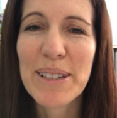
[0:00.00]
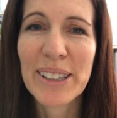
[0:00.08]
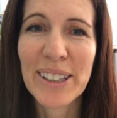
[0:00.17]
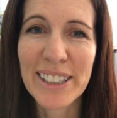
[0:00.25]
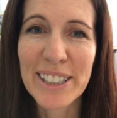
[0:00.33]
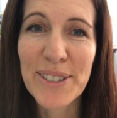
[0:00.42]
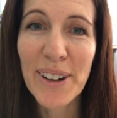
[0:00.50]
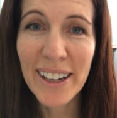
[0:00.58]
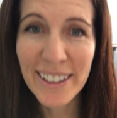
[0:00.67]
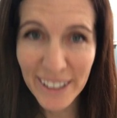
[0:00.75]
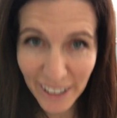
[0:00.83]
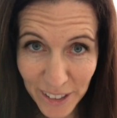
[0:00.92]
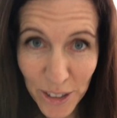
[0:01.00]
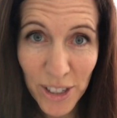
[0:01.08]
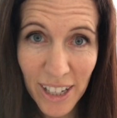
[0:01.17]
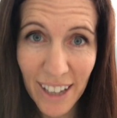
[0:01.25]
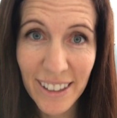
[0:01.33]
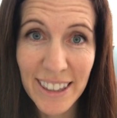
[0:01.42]
mean, look, do I
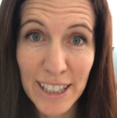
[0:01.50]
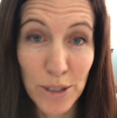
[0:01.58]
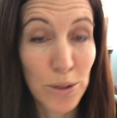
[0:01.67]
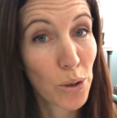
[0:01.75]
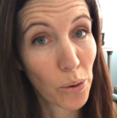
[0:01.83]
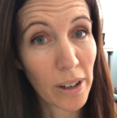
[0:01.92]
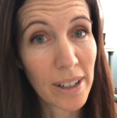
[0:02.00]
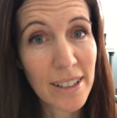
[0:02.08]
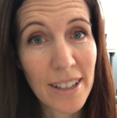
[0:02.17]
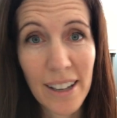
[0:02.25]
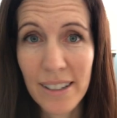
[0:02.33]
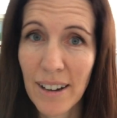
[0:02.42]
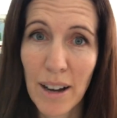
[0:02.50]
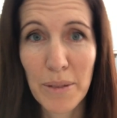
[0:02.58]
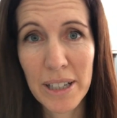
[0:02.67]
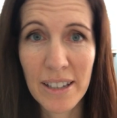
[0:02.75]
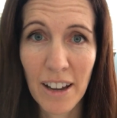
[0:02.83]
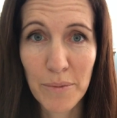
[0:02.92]
understand that these are toys and not my
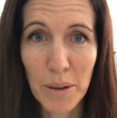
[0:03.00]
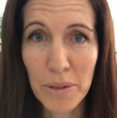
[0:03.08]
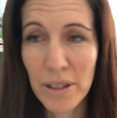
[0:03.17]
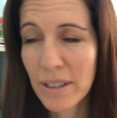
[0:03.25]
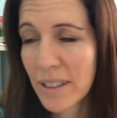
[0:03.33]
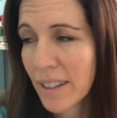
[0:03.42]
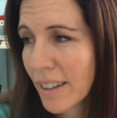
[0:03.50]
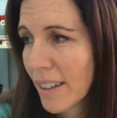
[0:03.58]
staff members?